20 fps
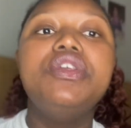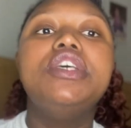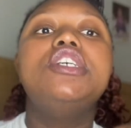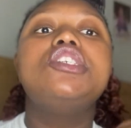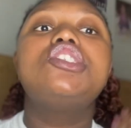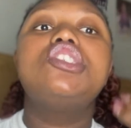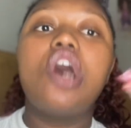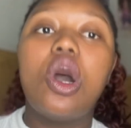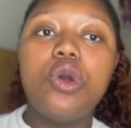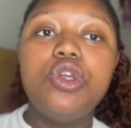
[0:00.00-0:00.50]

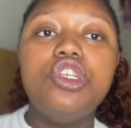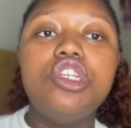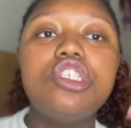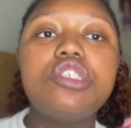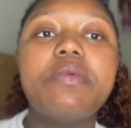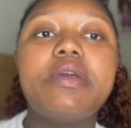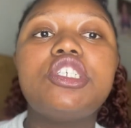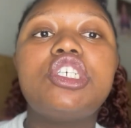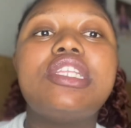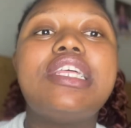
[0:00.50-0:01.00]
So you need
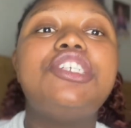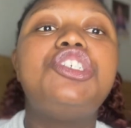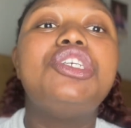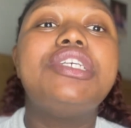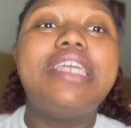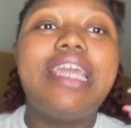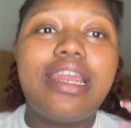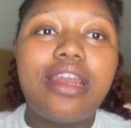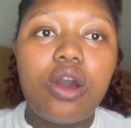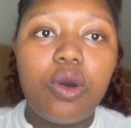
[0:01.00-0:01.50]
to make sure that you
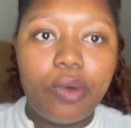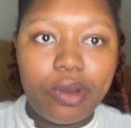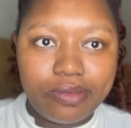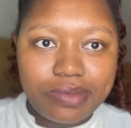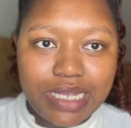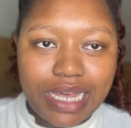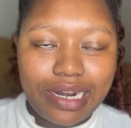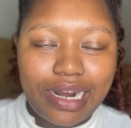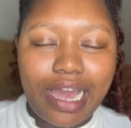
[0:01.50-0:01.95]
get a website.